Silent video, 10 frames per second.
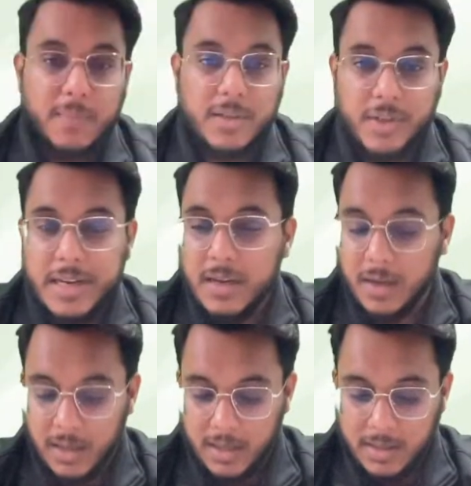number 3,
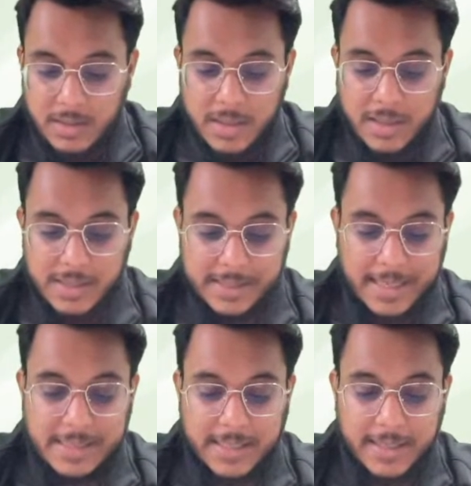
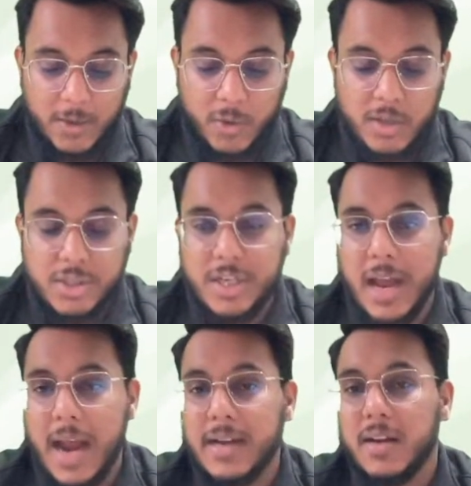science and technology,
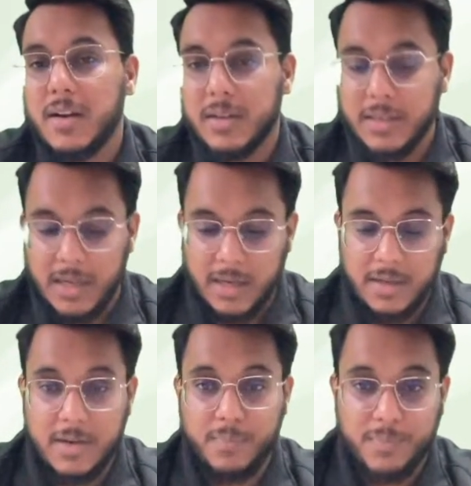and
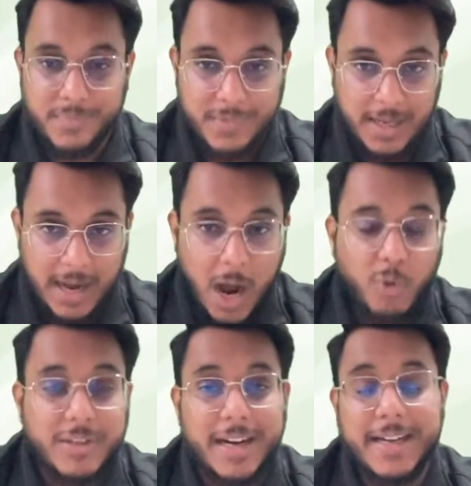the
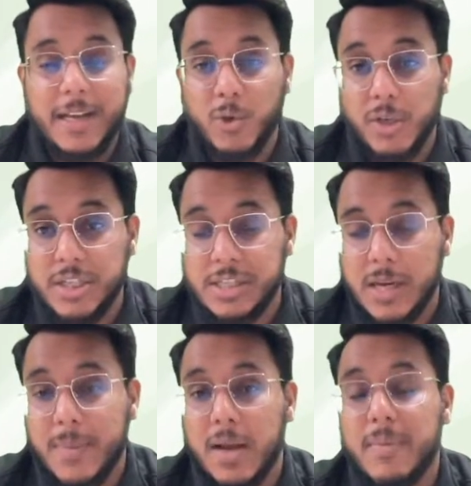how the technologies
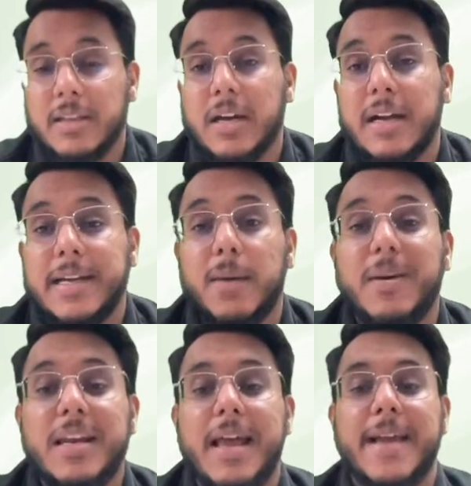are becoming the
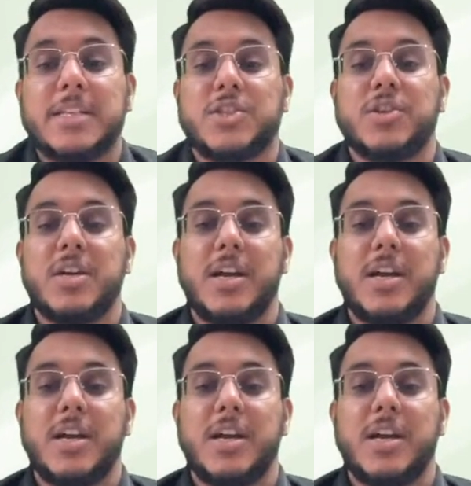double-edged